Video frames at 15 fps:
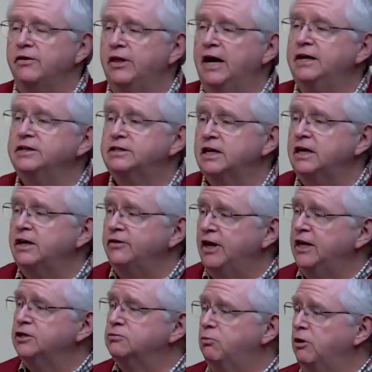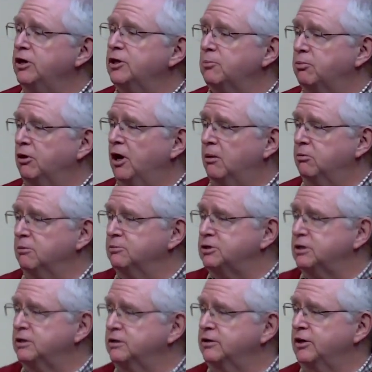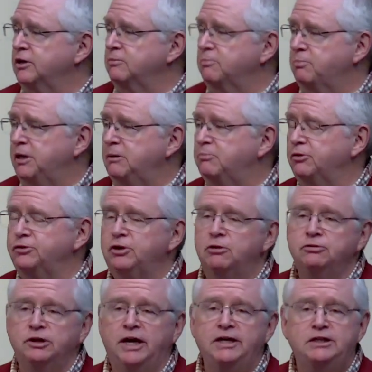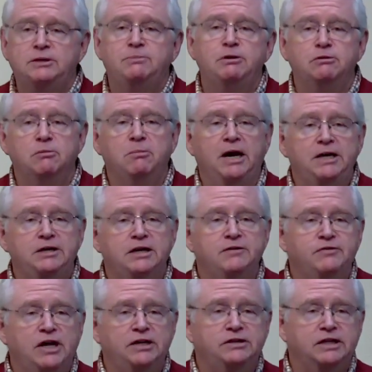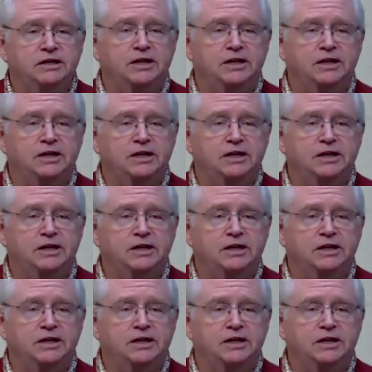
that is one of the problems, that people don't like to be reminded of that.